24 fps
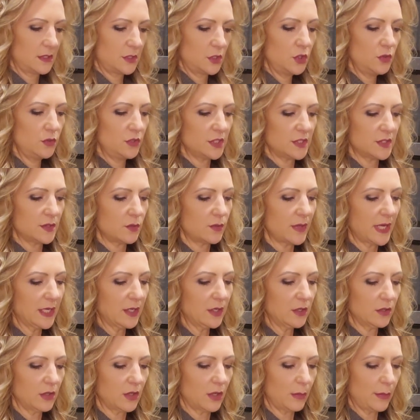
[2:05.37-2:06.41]
too, just a
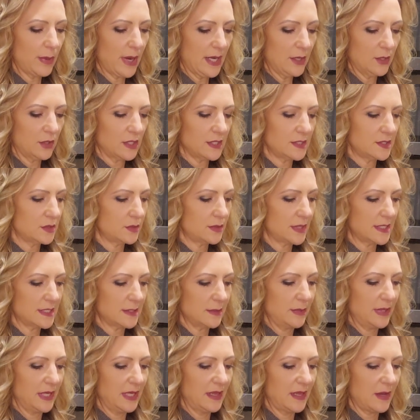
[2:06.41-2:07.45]
regular pie crust
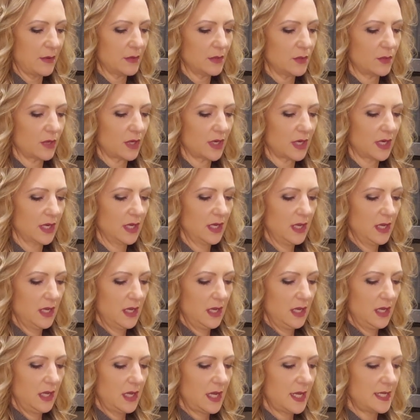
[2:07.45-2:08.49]
recipe. That would work
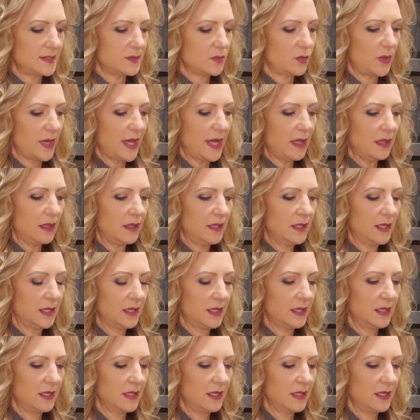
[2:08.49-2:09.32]
as well.